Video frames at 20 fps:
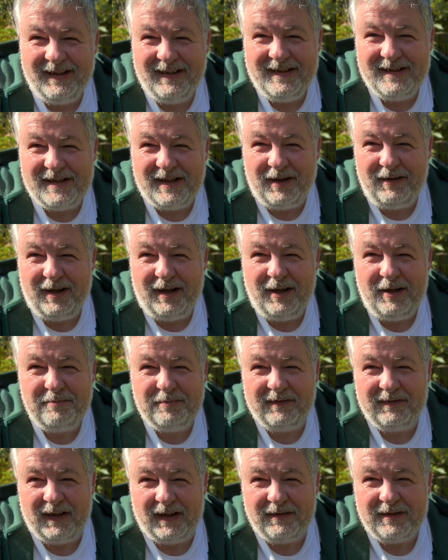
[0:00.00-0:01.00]
So I hope
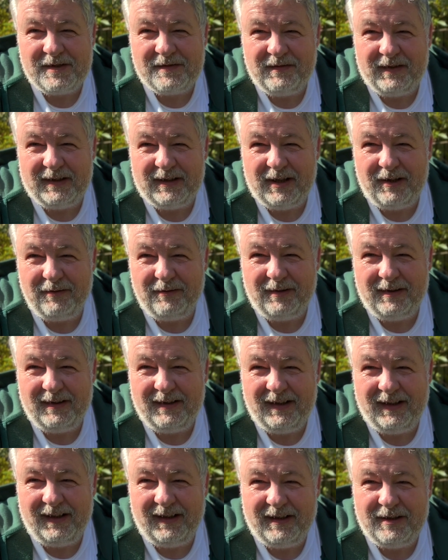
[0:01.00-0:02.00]
you found this video
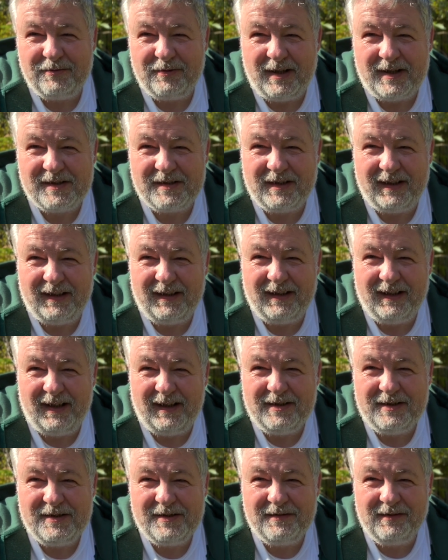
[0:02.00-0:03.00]
interesting
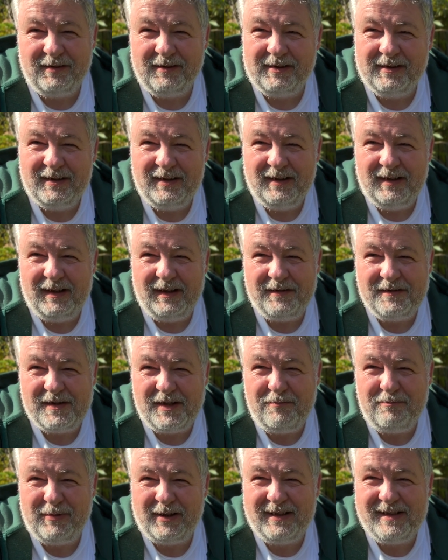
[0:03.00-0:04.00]
and useful. If
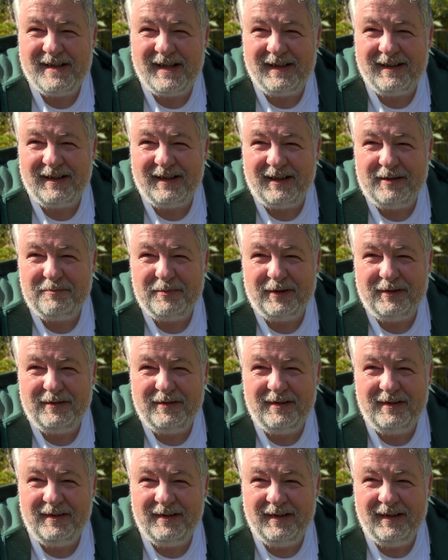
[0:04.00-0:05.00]
so, please hit the like button,
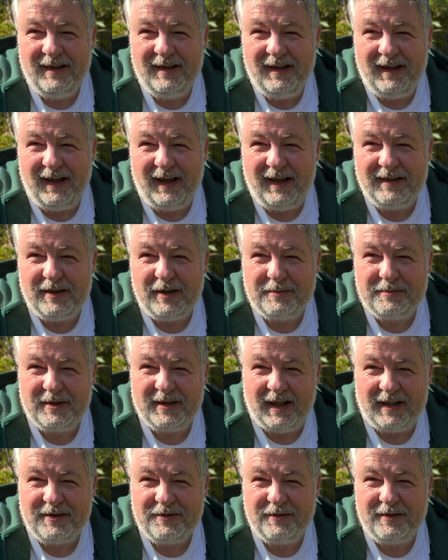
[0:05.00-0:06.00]
and hope to
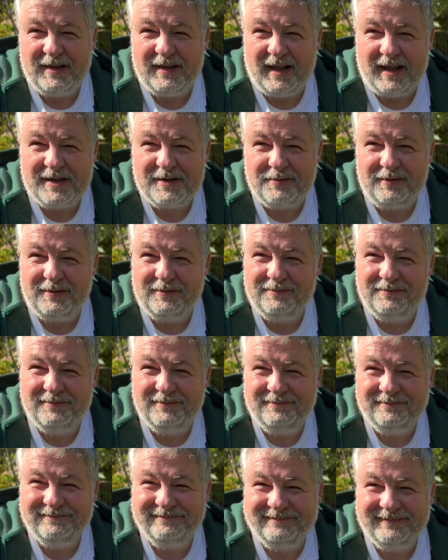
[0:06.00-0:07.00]
catch you in the next one.
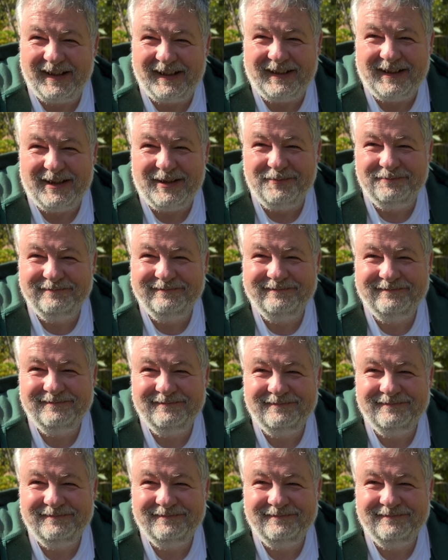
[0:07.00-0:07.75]
Thank you.